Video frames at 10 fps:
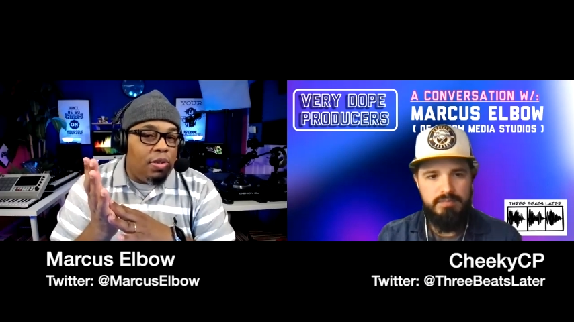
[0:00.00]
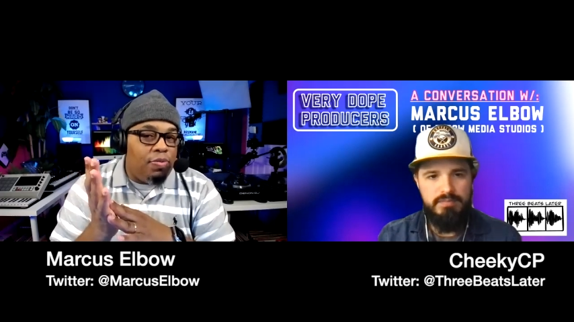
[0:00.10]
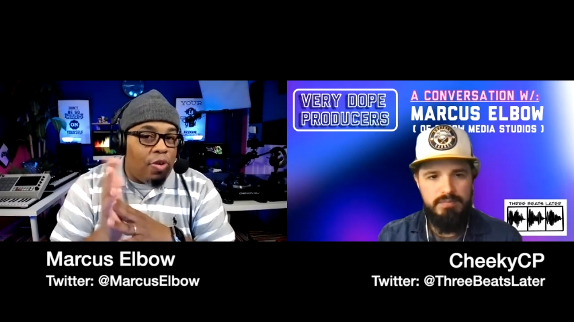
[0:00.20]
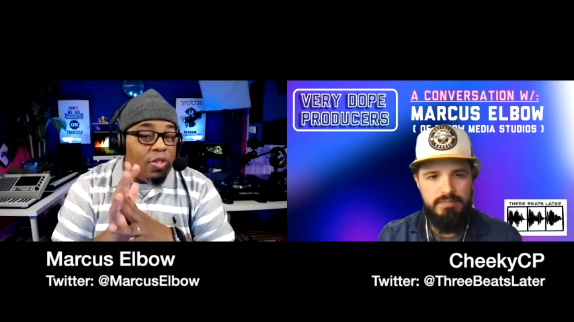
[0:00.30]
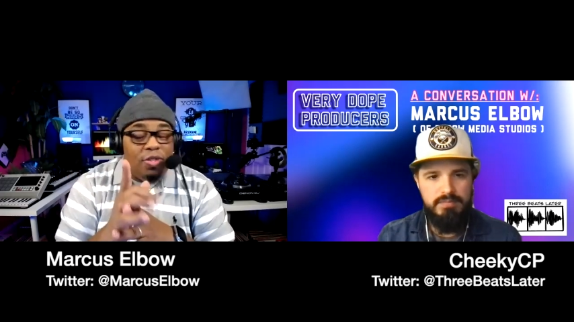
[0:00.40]

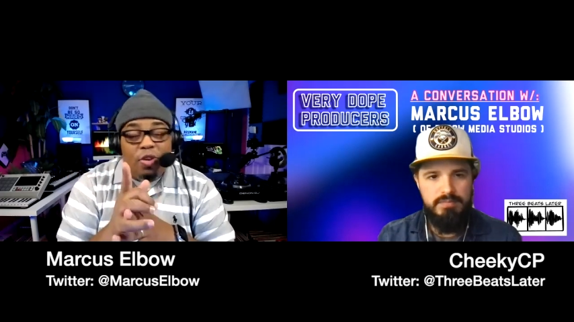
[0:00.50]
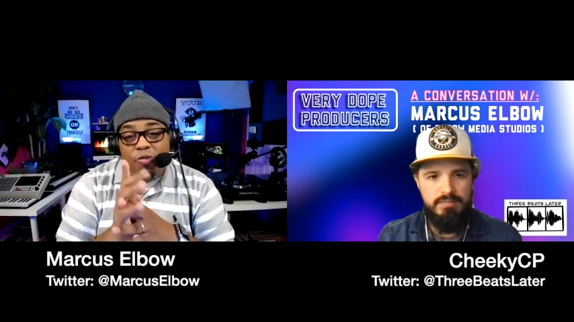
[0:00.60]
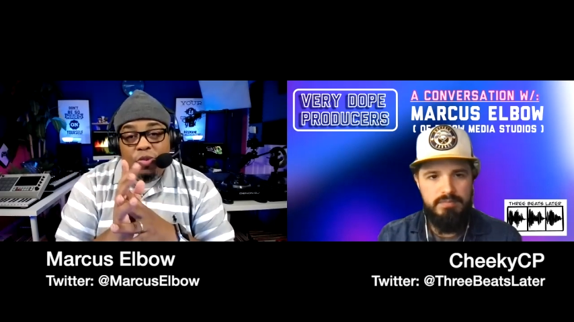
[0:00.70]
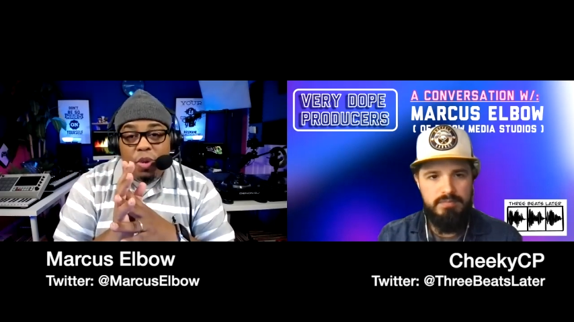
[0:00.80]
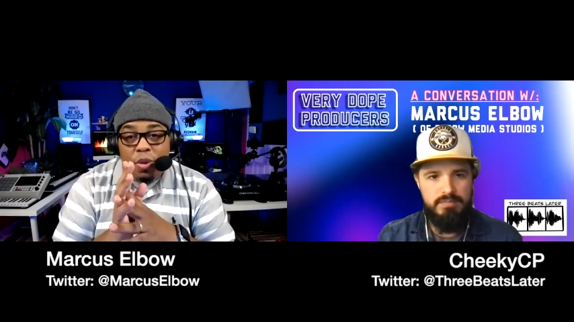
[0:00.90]
Speaker 1: first I saw
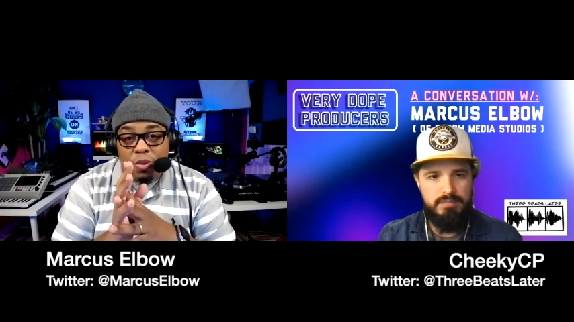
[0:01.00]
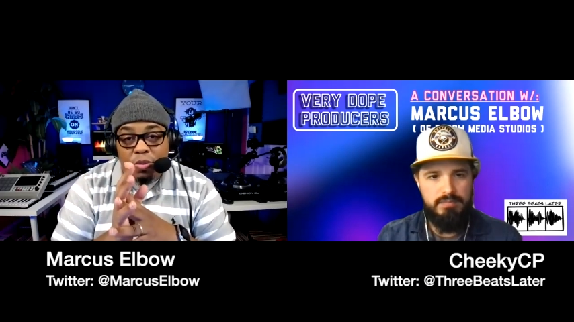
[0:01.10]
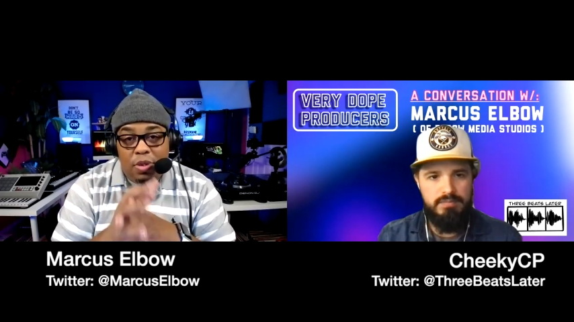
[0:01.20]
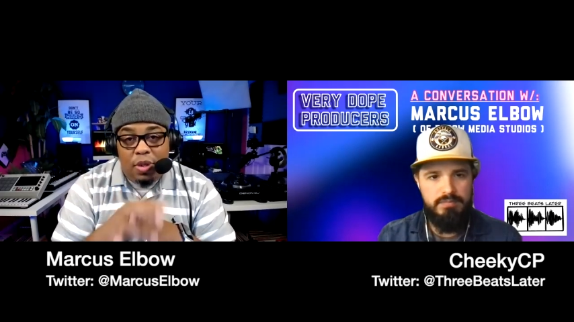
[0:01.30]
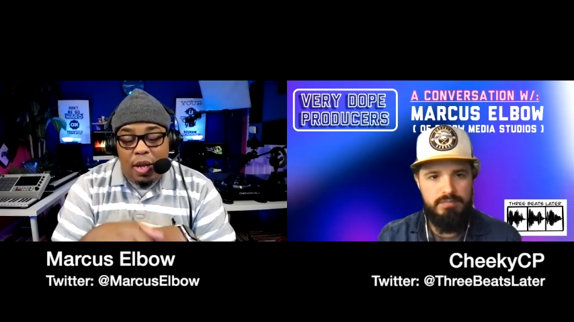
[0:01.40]
Fruity
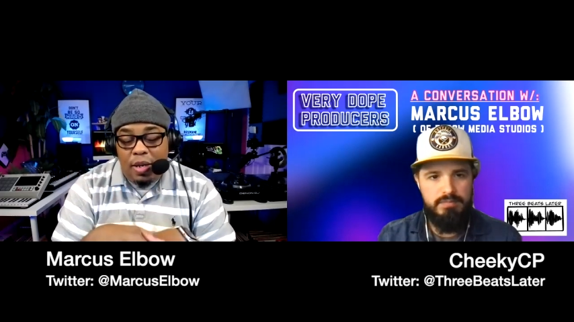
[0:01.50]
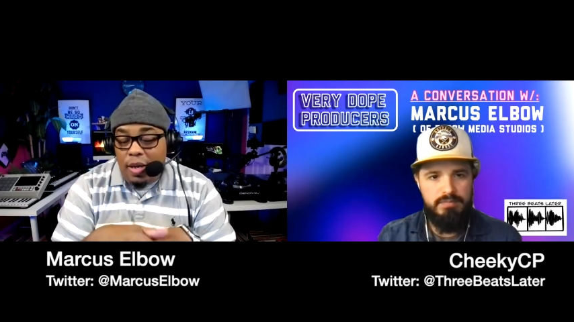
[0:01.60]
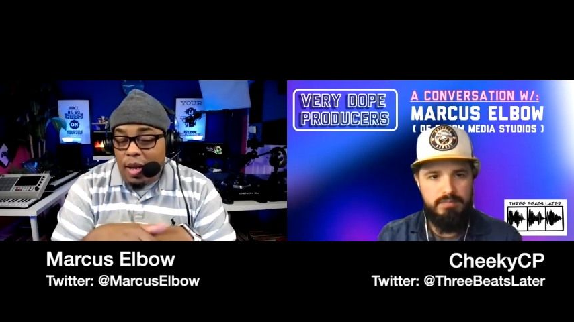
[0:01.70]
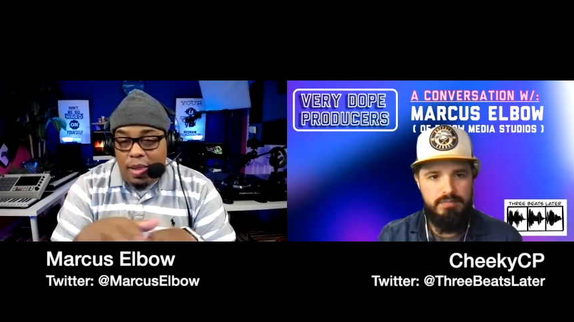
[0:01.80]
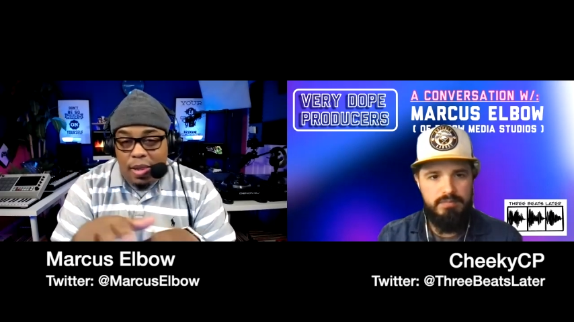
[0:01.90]
Loops and I did
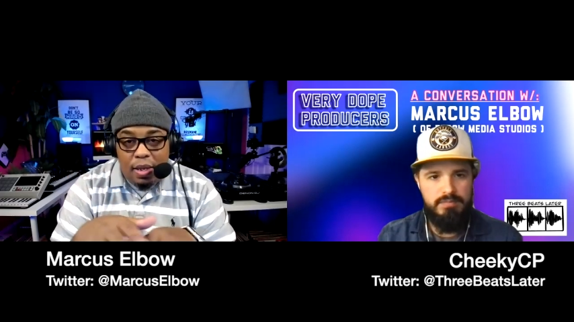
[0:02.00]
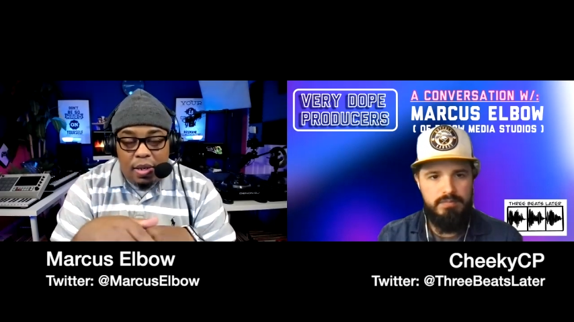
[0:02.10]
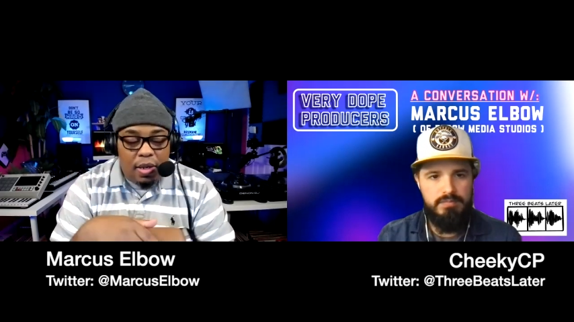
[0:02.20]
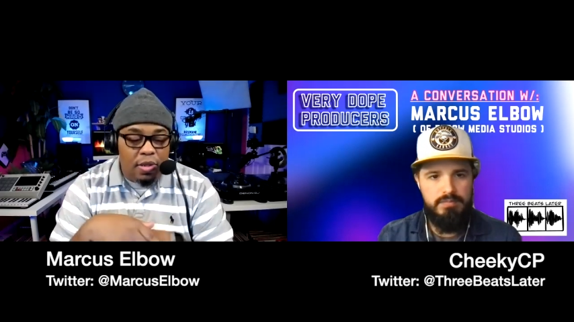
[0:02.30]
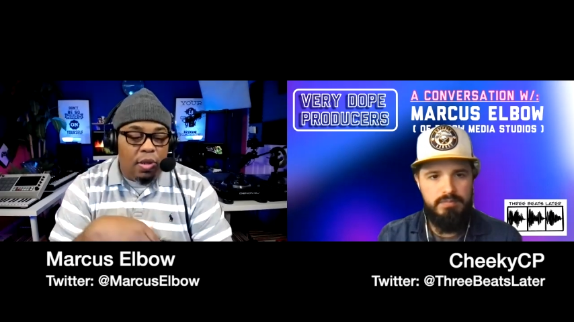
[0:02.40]
not like it.
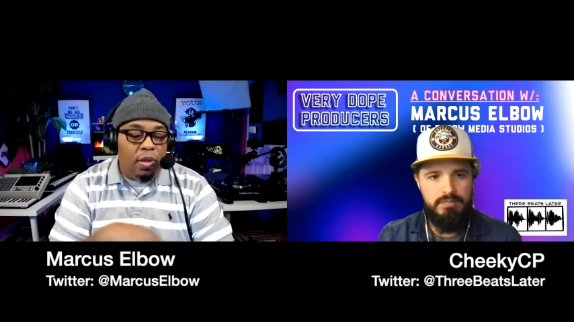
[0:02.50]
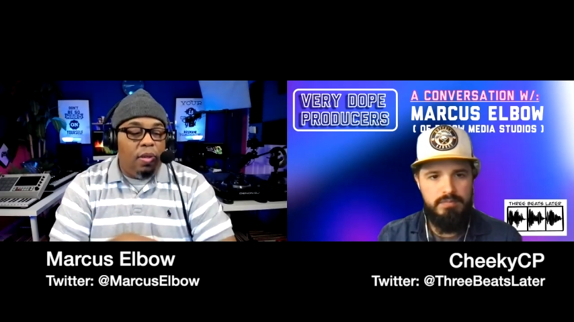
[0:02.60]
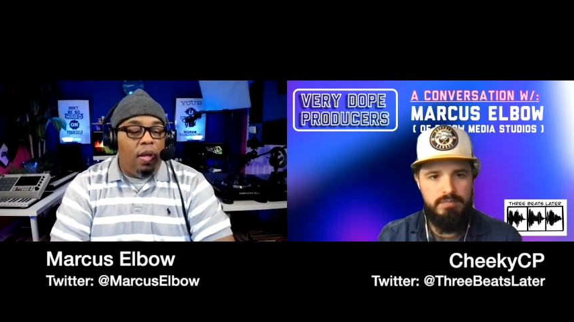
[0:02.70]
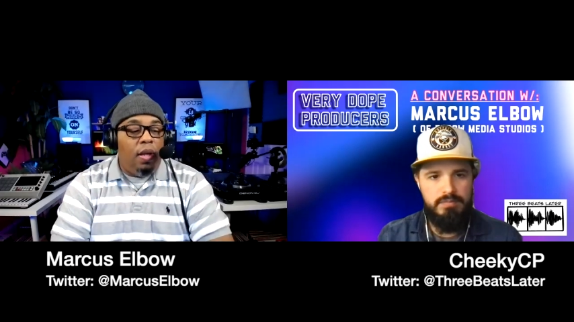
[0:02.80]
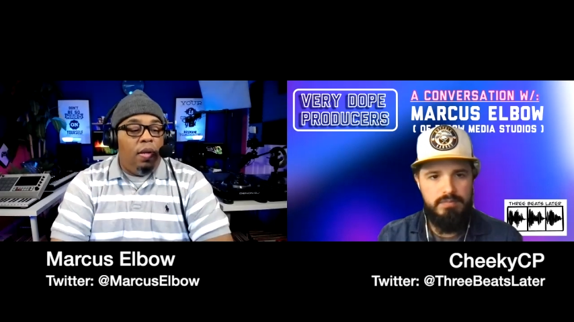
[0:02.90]
I thought
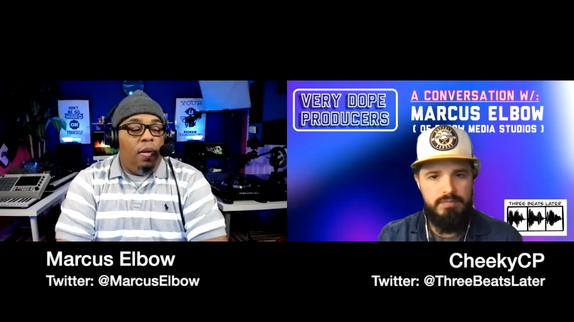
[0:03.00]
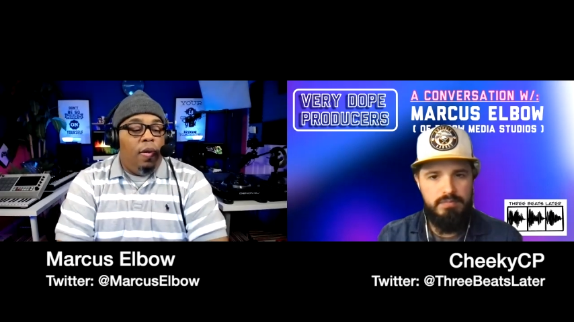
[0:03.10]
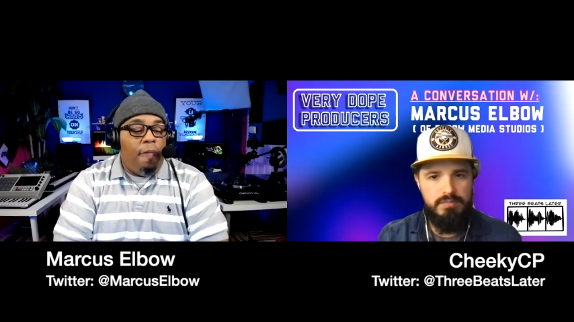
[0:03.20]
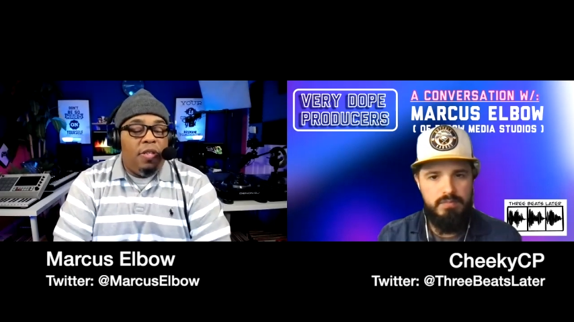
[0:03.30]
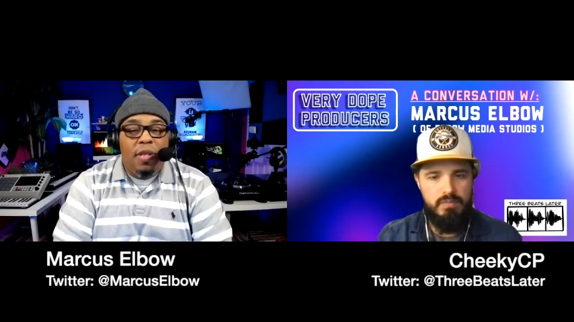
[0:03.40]
that
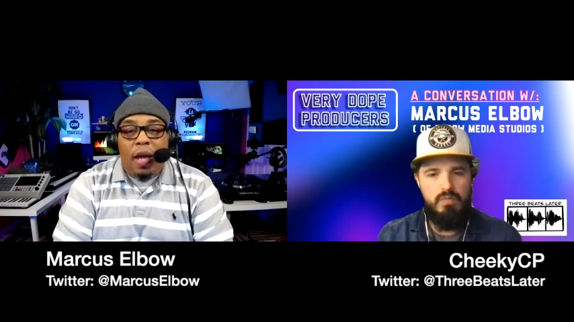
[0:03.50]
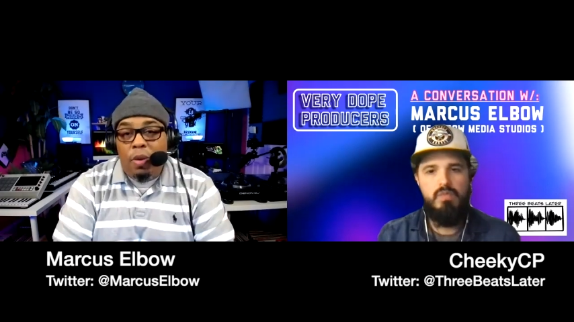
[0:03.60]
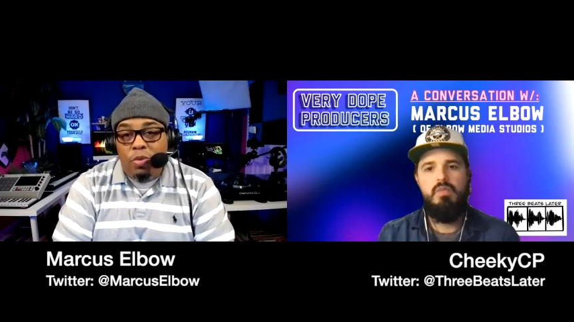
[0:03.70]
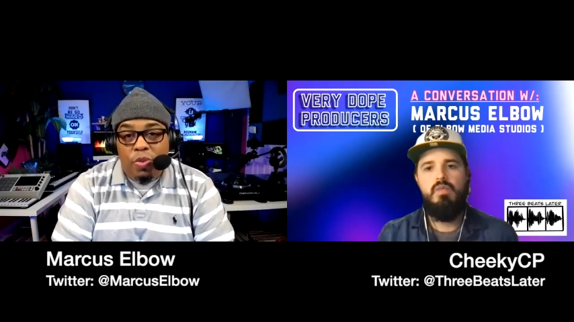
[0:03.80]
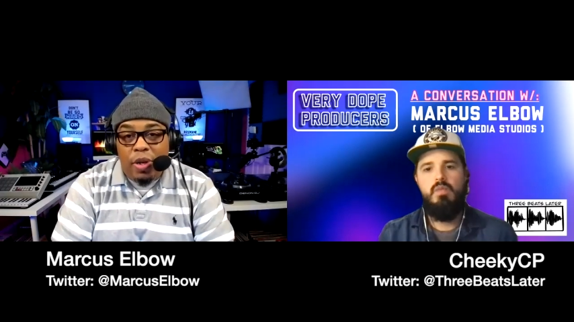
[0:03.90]
the sound
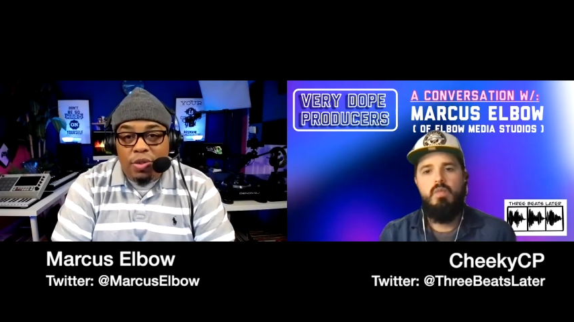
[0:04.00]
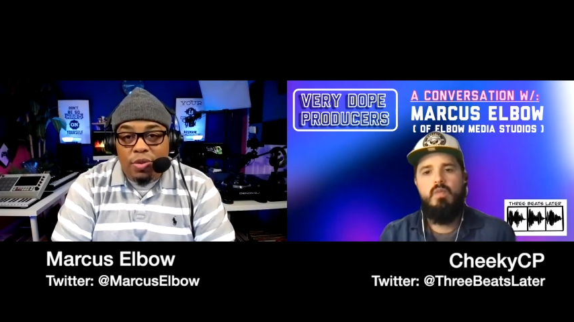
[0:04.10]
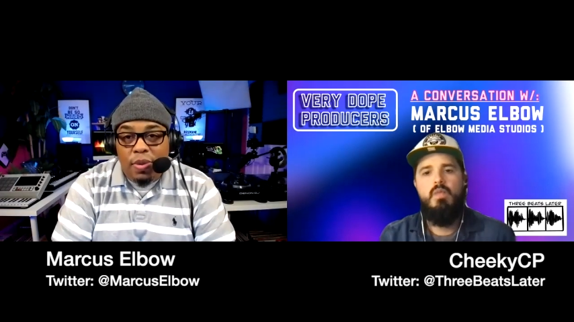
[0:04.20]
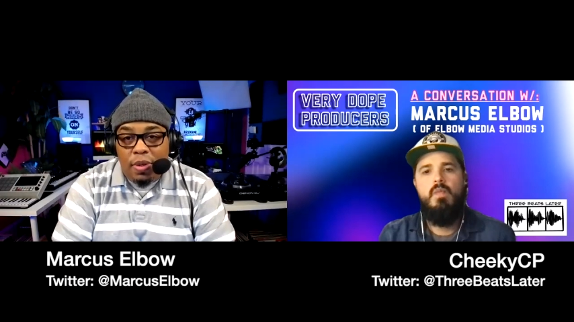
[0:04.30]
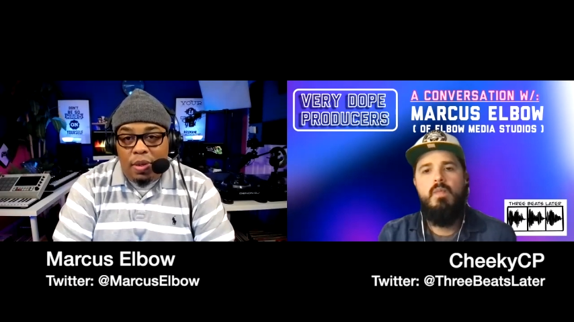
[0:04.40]
was way too
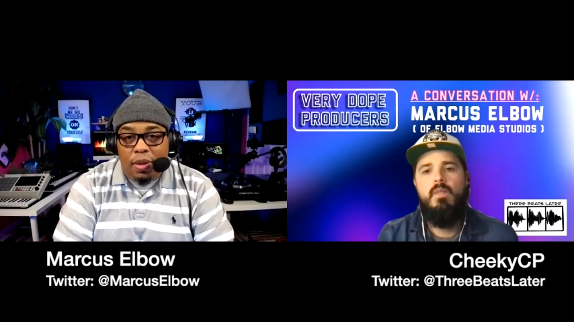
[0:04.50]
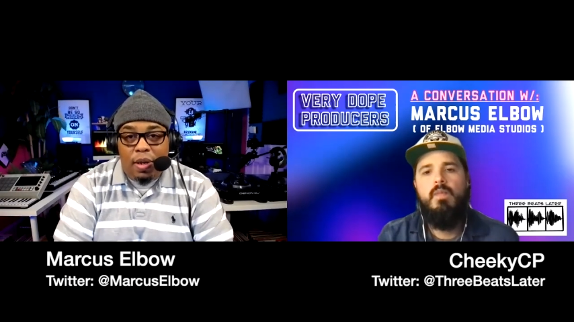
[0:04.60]
clean.